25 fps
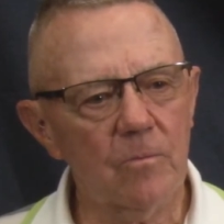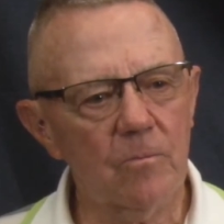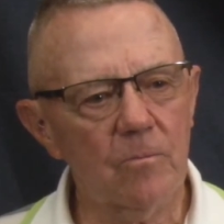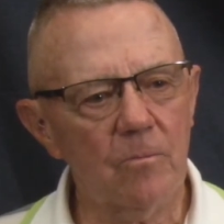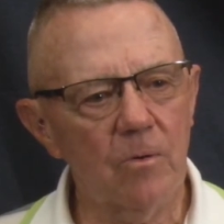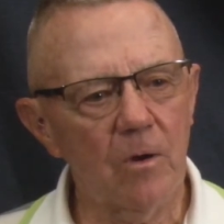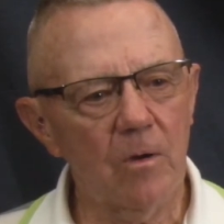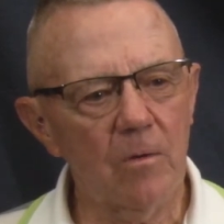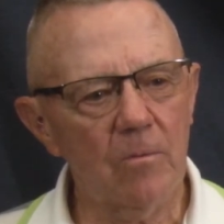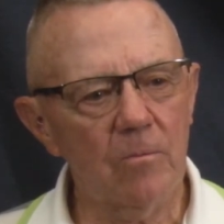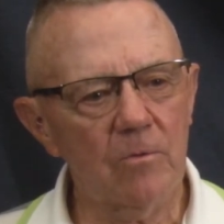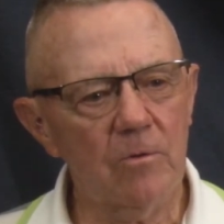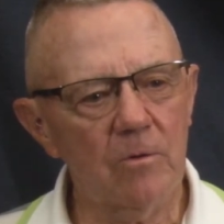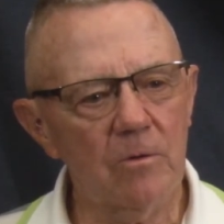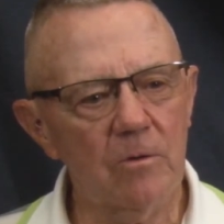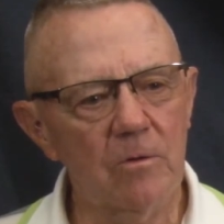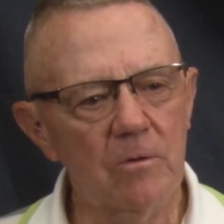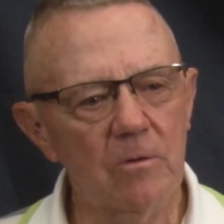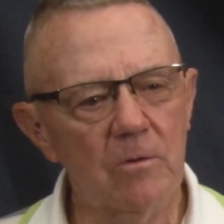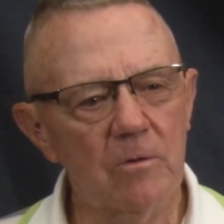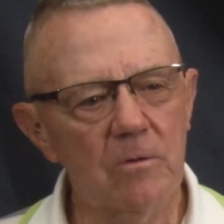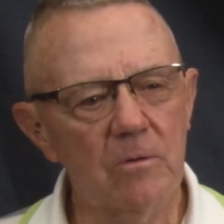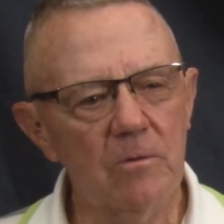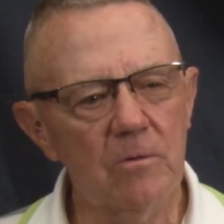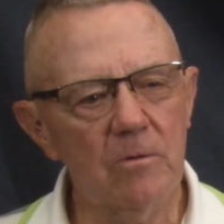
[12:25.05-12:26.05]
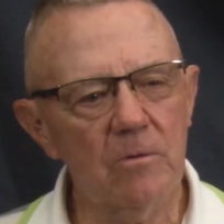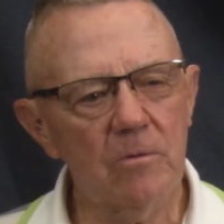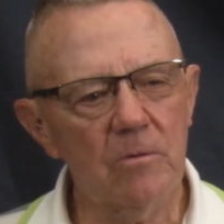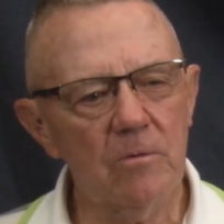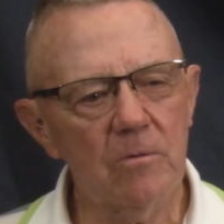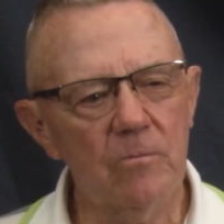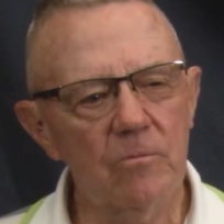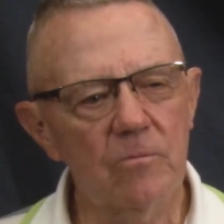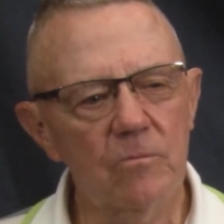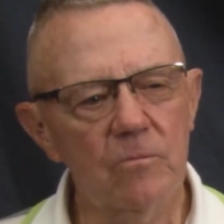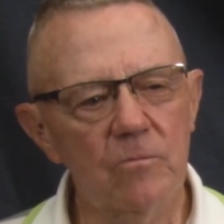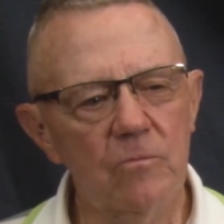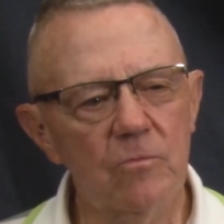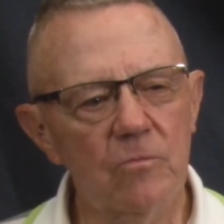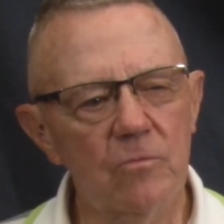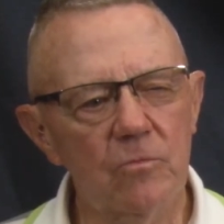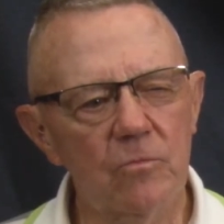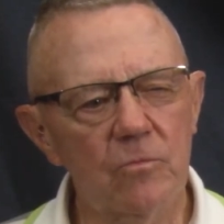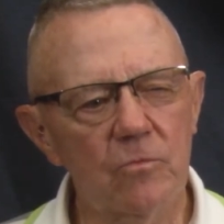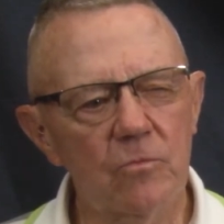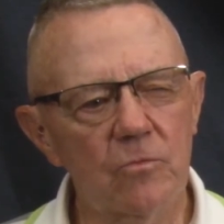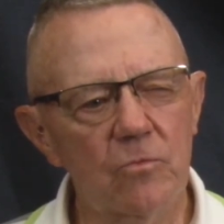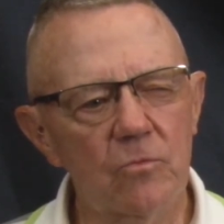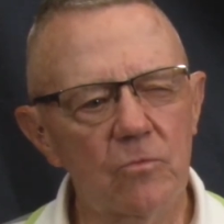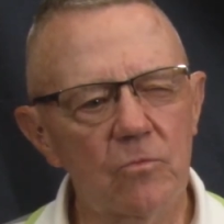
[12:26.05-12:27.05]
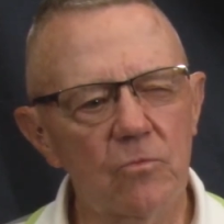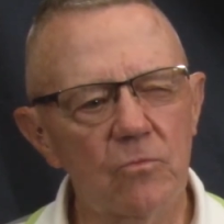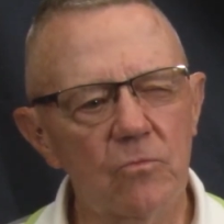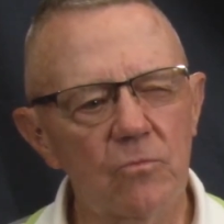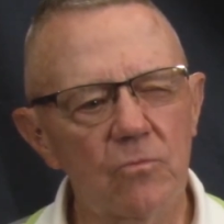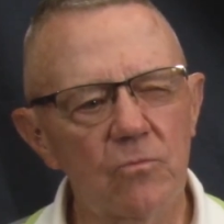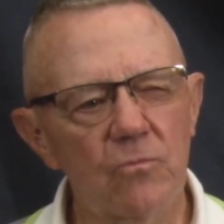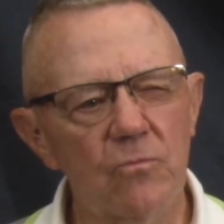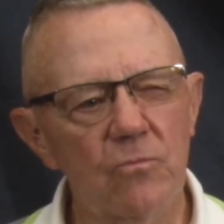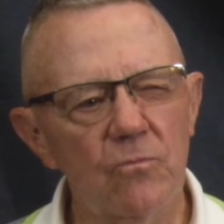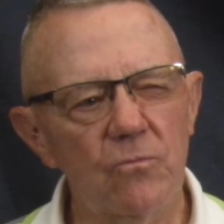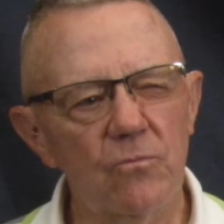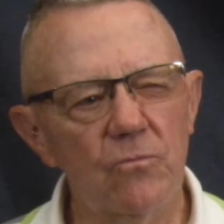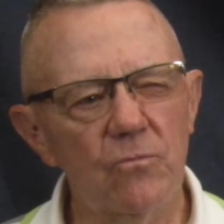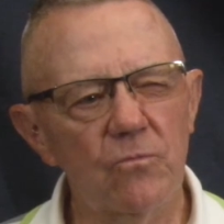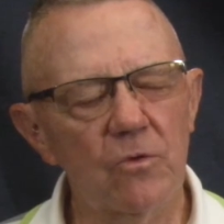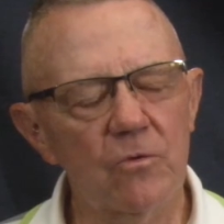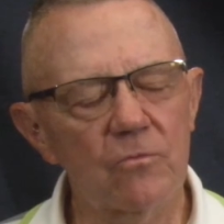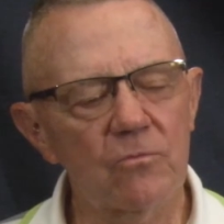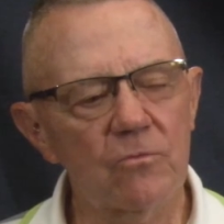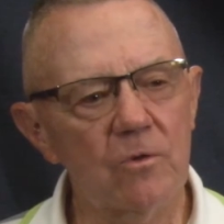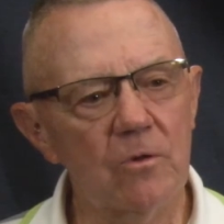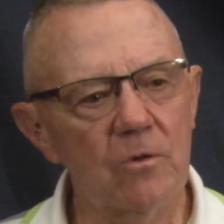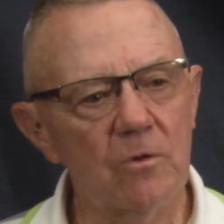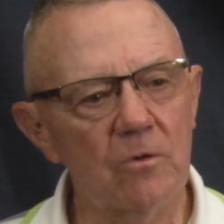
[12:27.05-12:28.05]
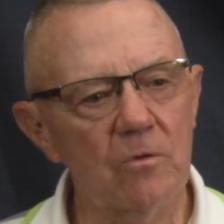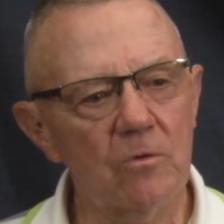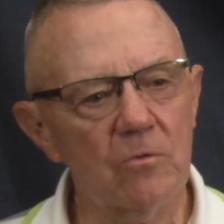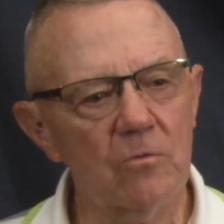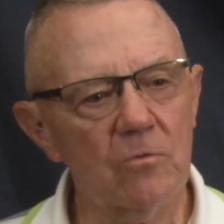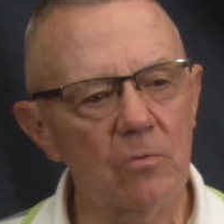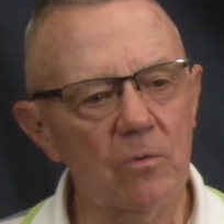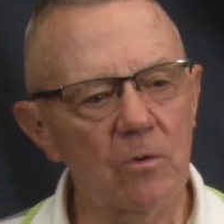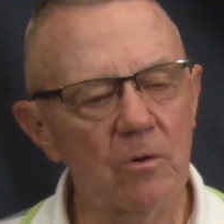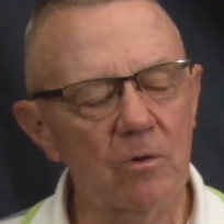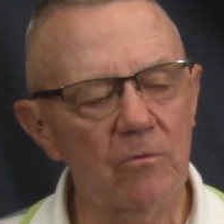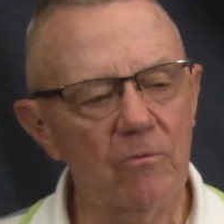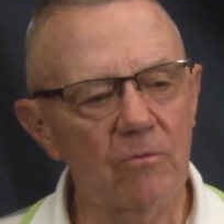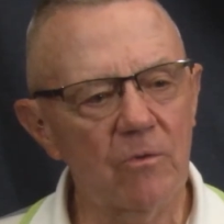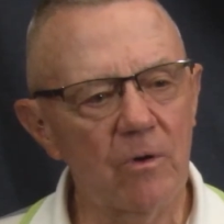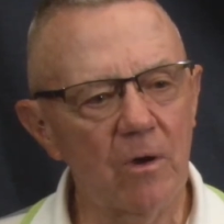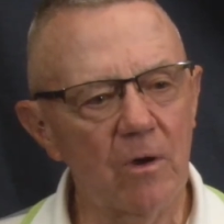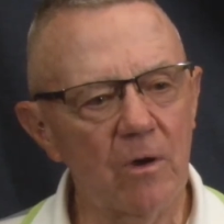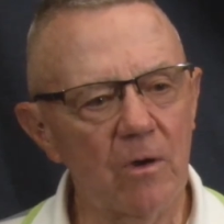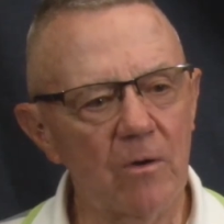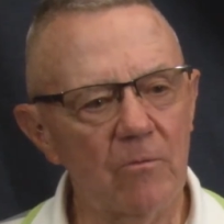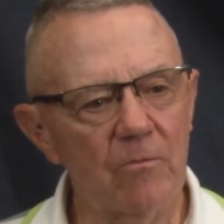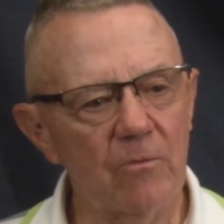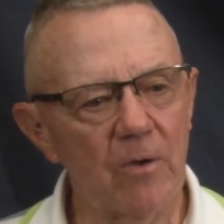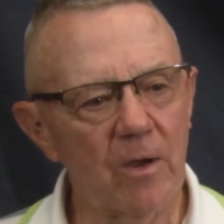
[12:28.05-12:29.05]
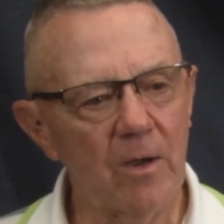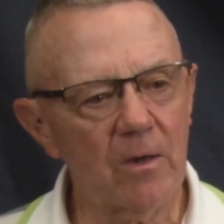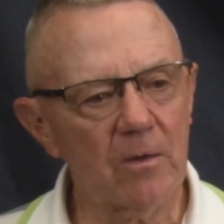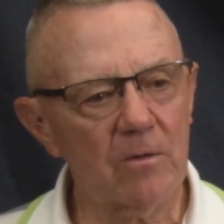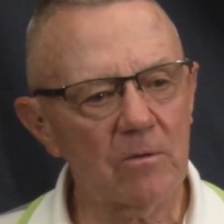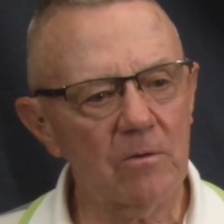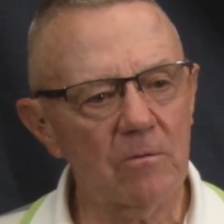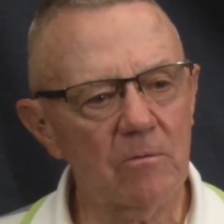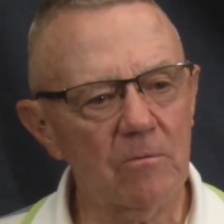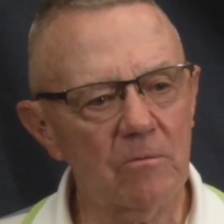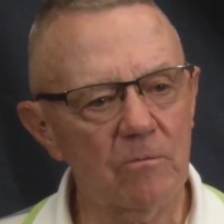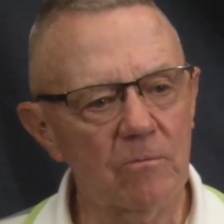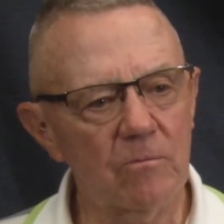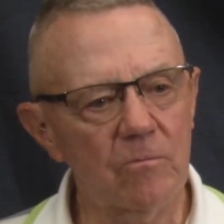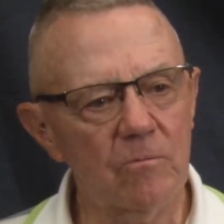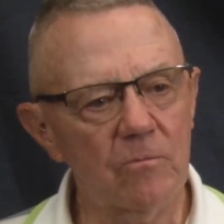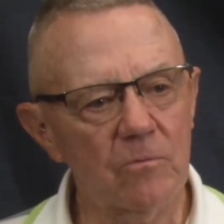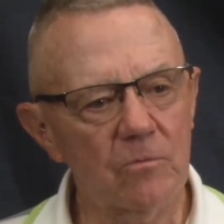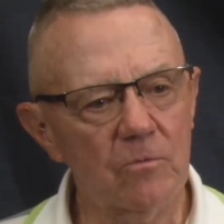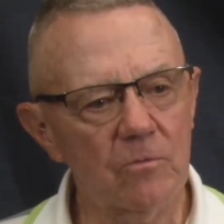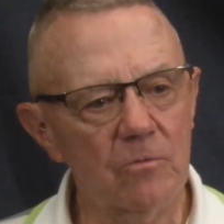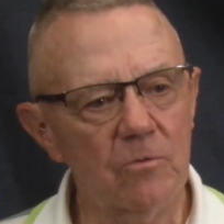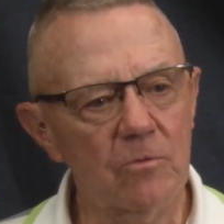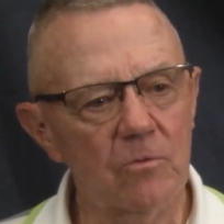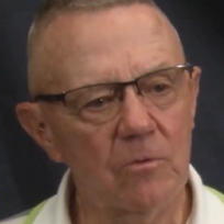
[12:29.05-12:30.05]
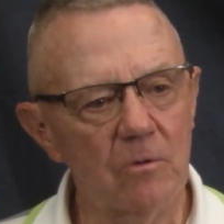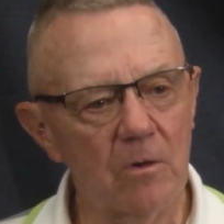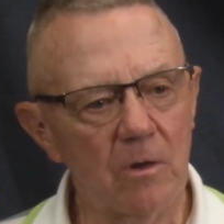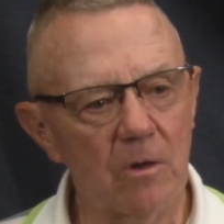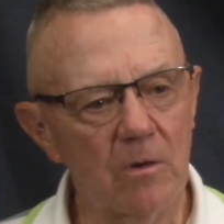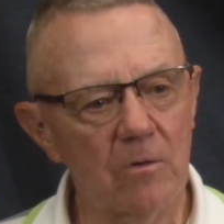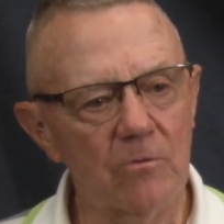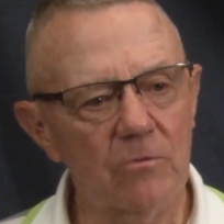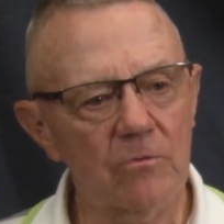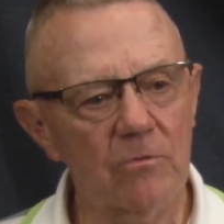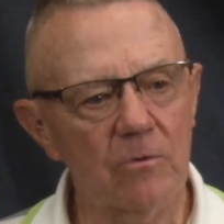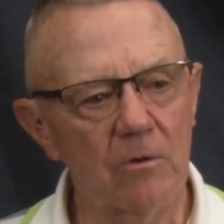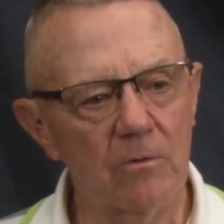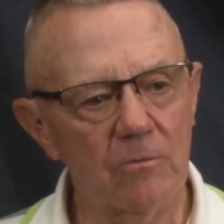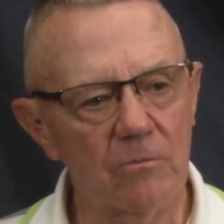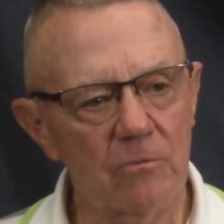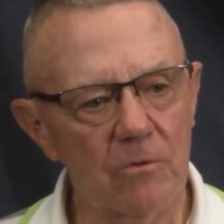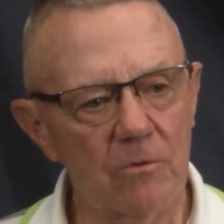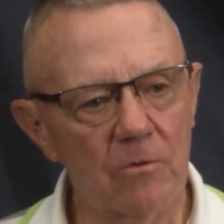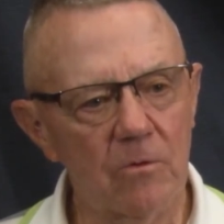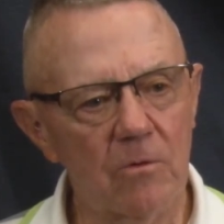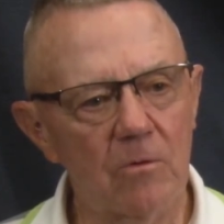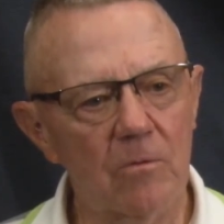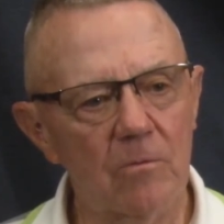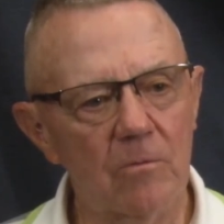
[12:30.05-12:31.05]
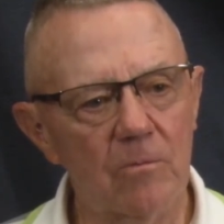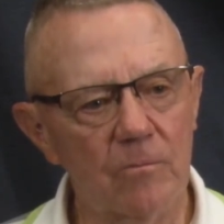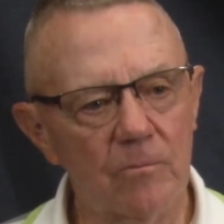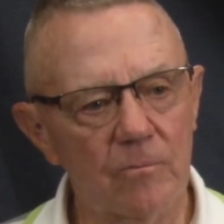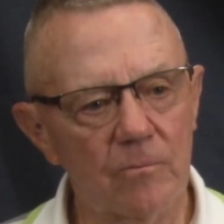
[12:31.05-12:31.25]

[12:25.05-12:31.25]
Probably 15 to 25 active, do a lot of stuff and all.